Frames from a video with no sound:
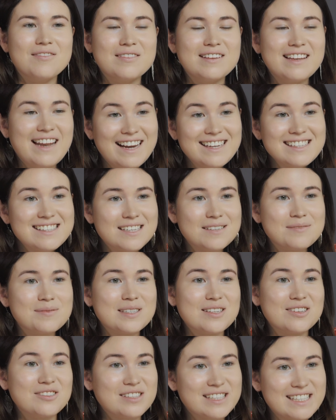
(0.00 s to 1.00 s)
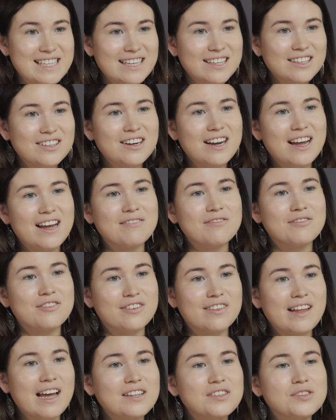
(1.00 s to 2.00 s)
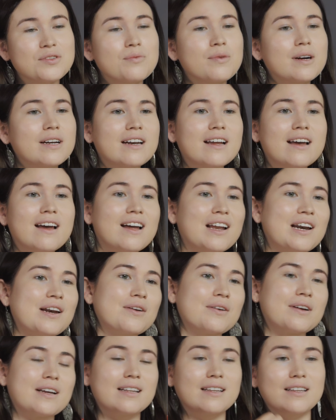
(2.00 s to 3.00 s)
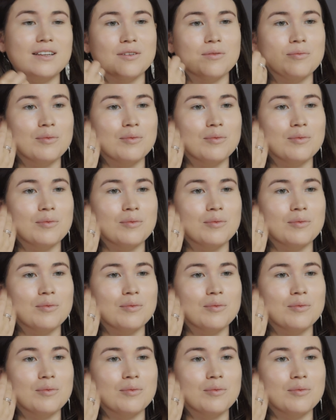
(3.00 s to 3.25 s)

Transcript: Next is concealer, and for that you wanna look a little